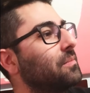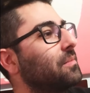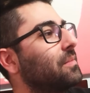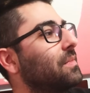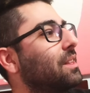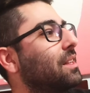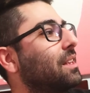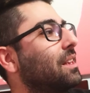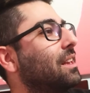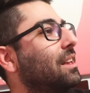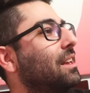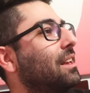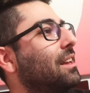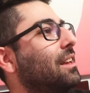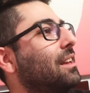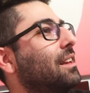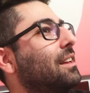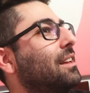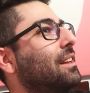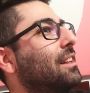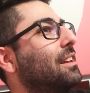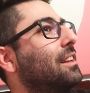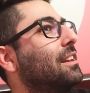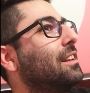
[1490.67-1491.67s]

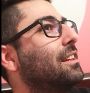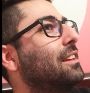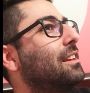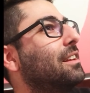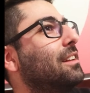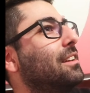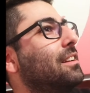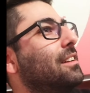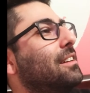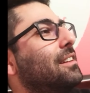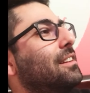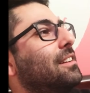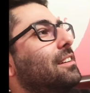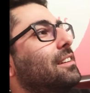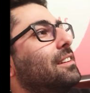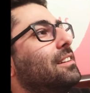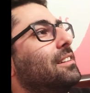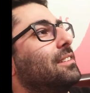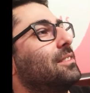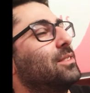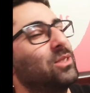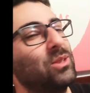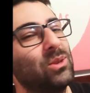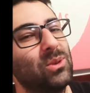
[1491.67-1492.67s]
And it
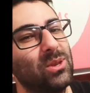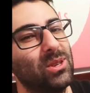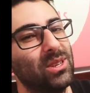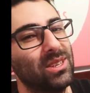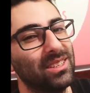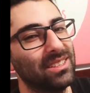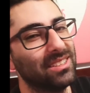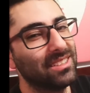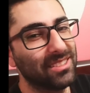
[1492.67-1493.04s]
was so good,